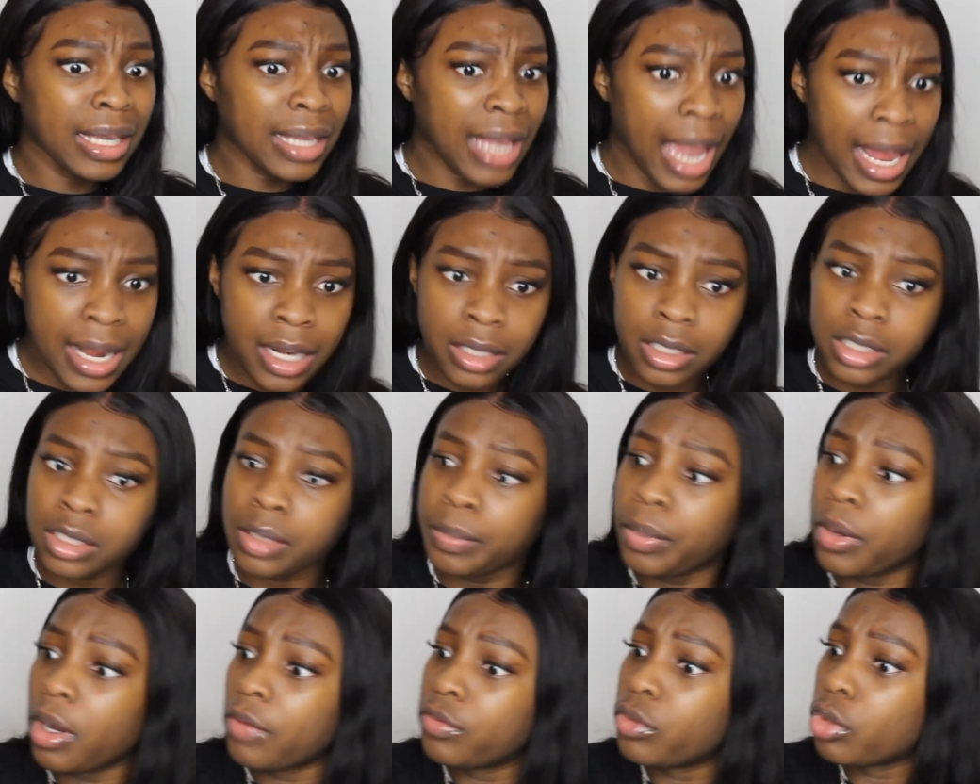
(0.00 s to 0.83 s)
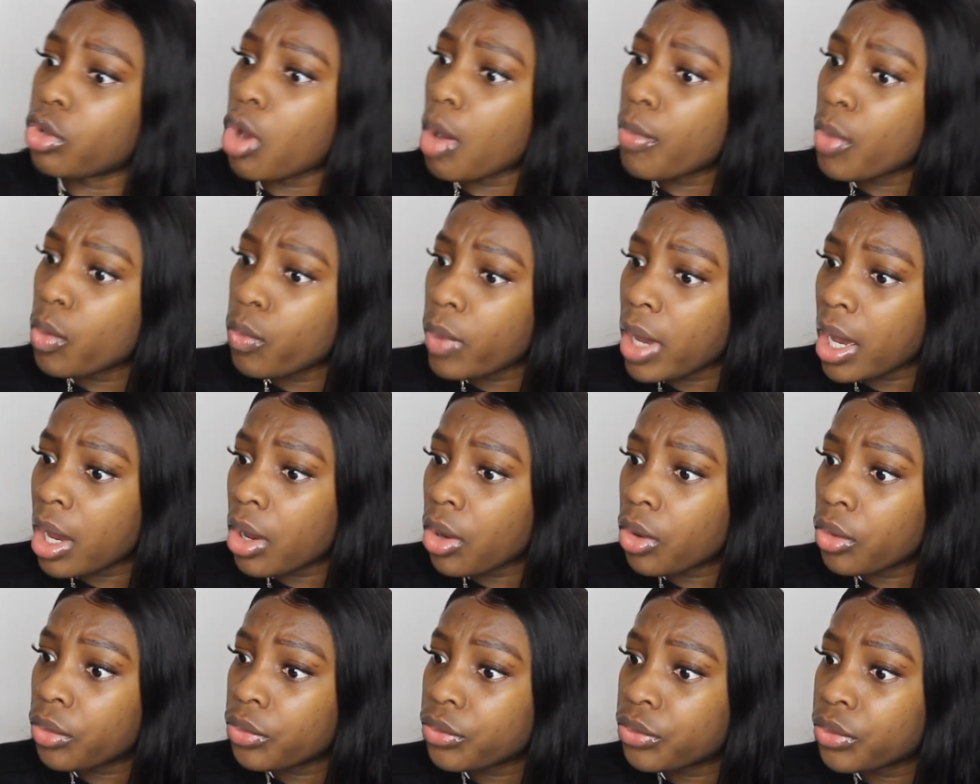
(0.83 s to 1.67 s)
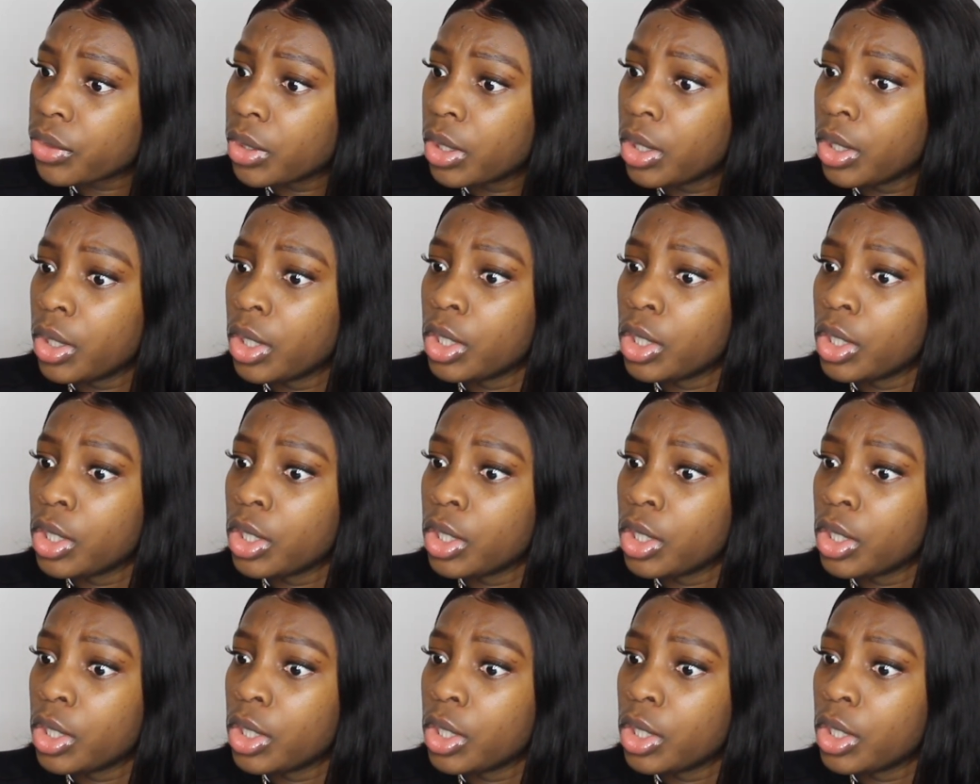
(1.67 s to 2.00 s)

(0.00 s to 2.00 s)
Canada is a part of the Commonwealth,